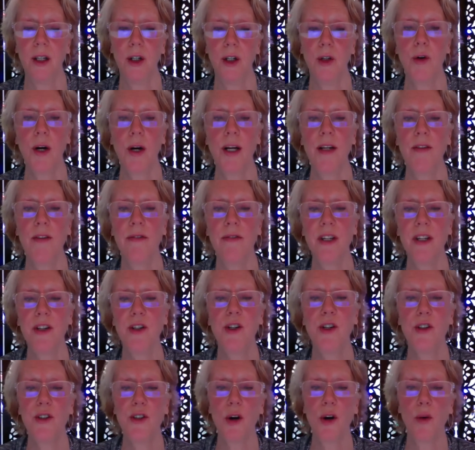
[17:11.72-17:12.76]
Great
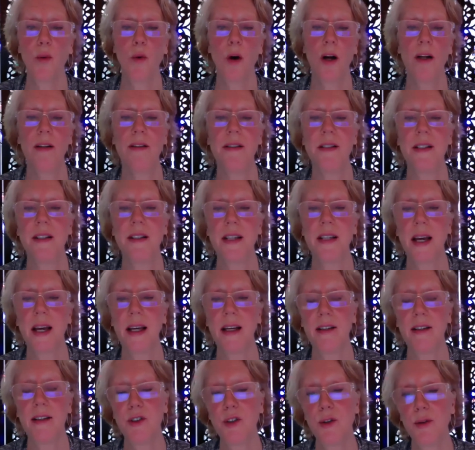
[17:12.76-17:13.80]
visions are ones that
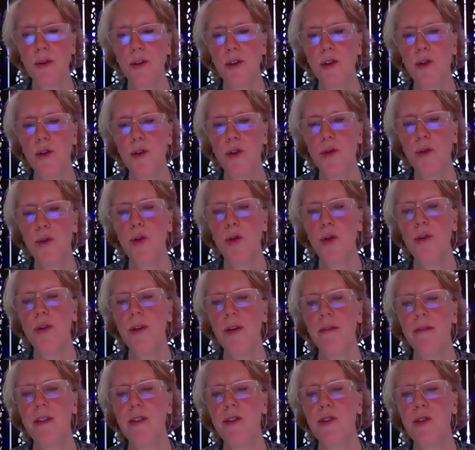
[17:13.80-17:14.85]
take us to the truth
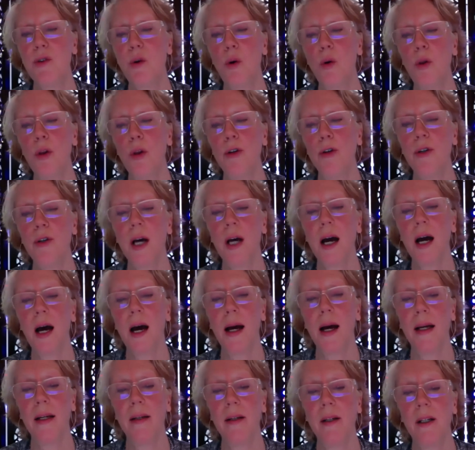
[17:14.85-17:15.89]
of the solar
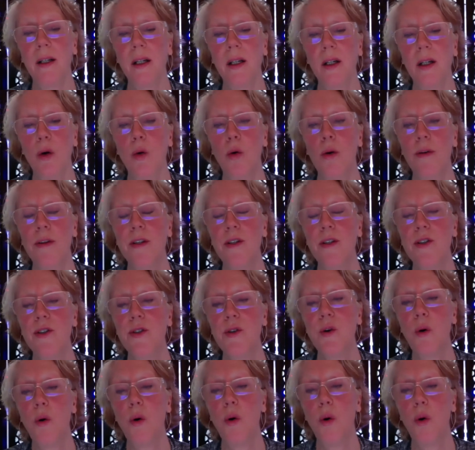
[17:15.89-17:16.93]
guide, or the
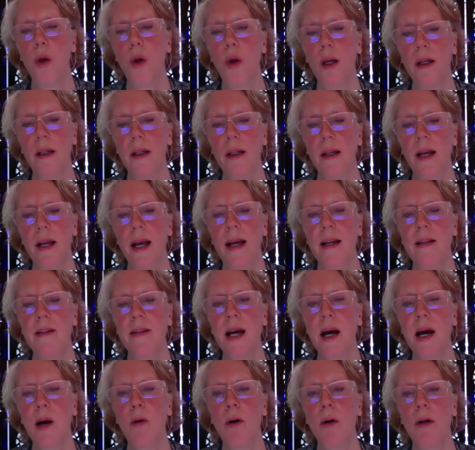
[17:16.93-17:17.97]
soul as
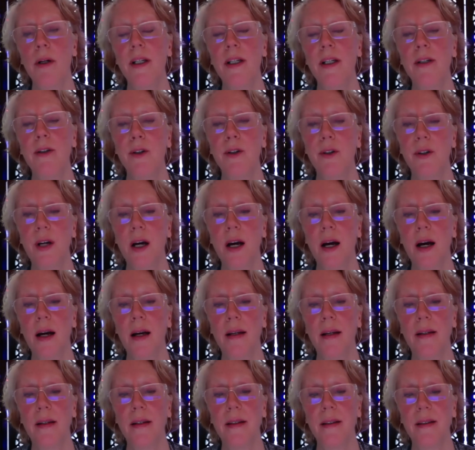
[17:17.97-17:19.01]
our inner
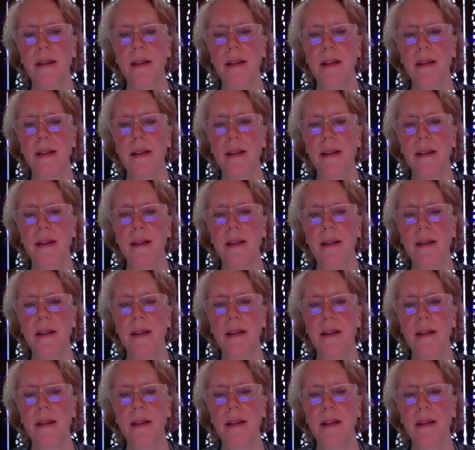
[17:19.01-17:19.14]
guide.